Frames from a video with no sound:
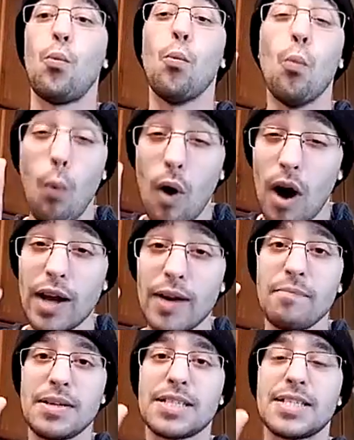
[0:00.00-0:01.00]

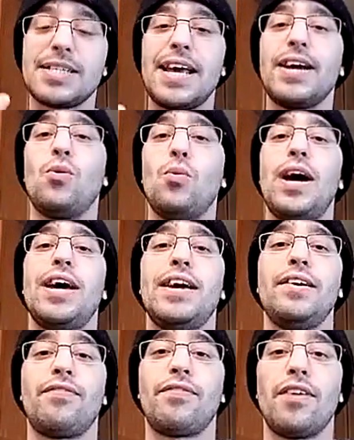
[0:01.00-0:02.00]
one mistake
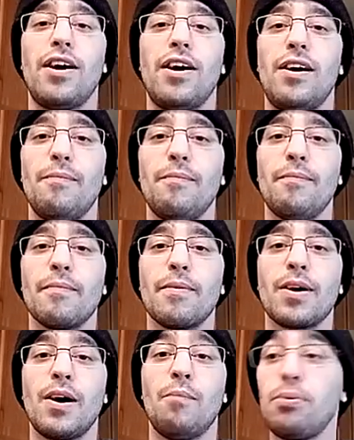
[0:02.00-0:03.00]
away from
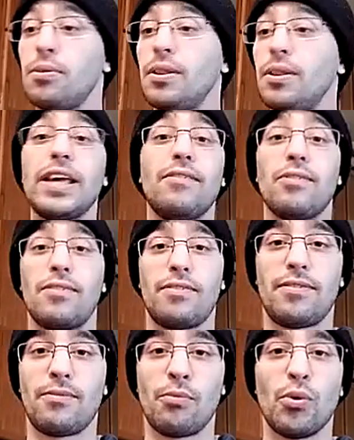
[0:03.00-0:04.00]
complete
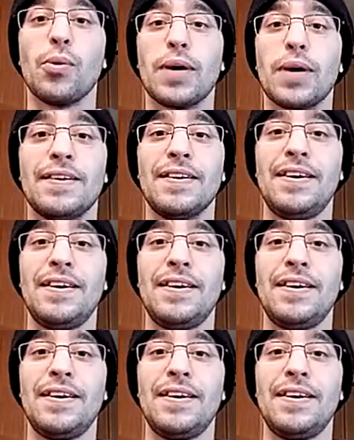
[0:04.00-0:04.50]
ruin.